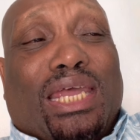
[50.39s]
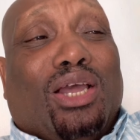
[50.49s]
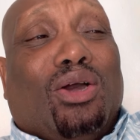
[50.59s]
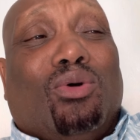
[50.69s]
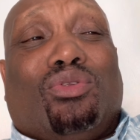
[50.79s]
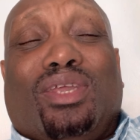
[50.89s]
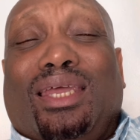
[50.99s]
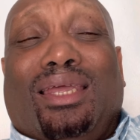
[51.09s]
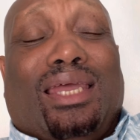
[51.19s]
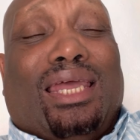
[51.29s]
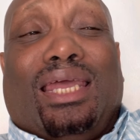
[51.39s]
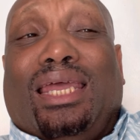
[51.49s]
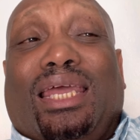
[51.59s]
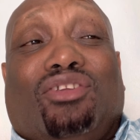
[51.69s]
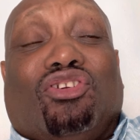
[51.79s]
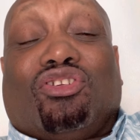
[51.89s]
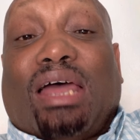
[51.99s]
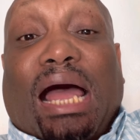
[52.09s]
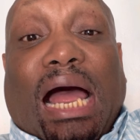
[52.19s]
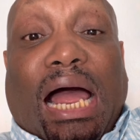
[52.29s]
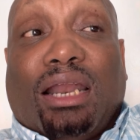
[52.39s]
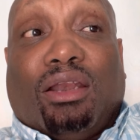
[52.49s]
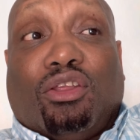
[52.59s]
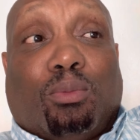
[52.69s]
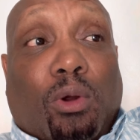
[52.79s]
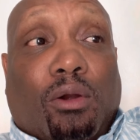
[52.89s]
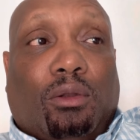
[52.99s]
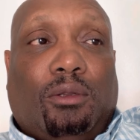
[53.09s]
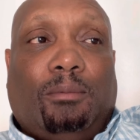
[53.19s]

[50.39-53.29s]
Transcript: it's just out of this world.